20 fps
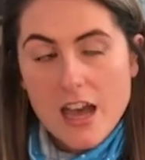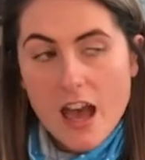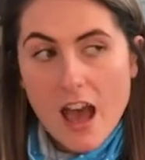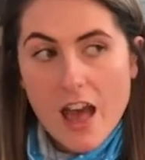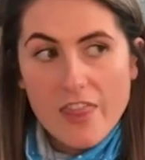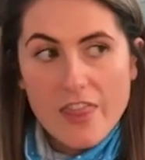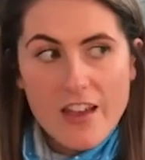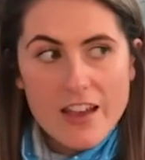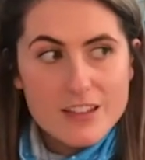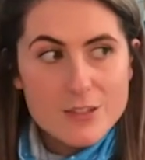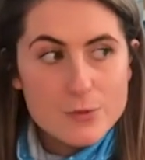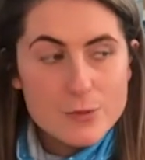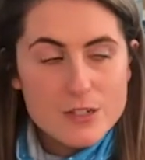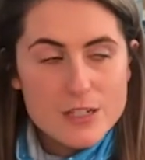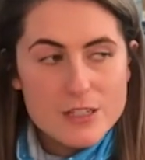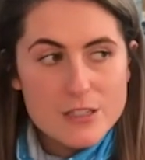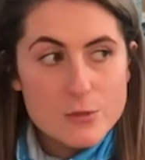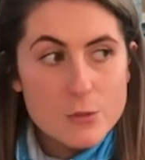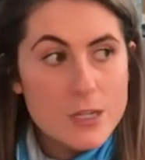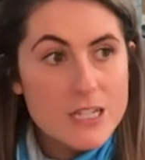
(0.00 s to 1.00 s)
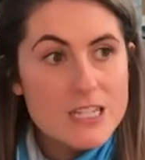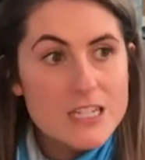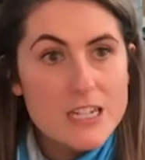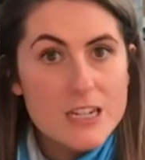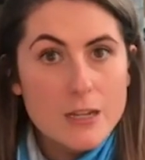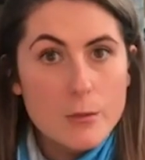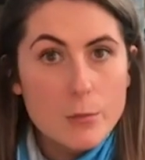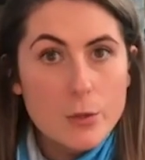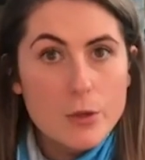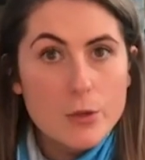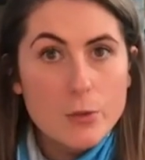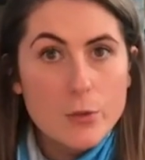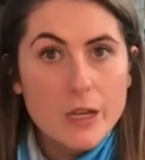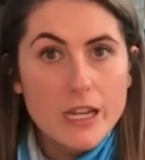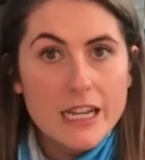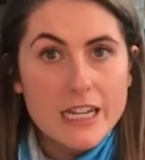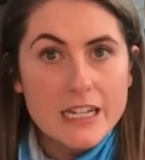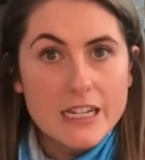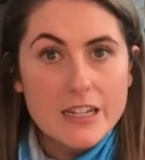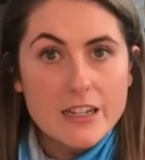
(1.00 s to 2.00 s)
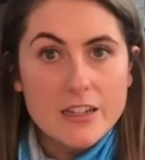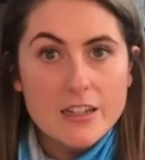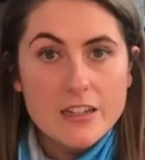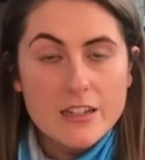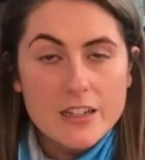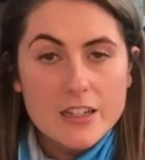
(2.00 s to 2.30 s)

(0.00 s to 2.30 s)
and that's when it's switching between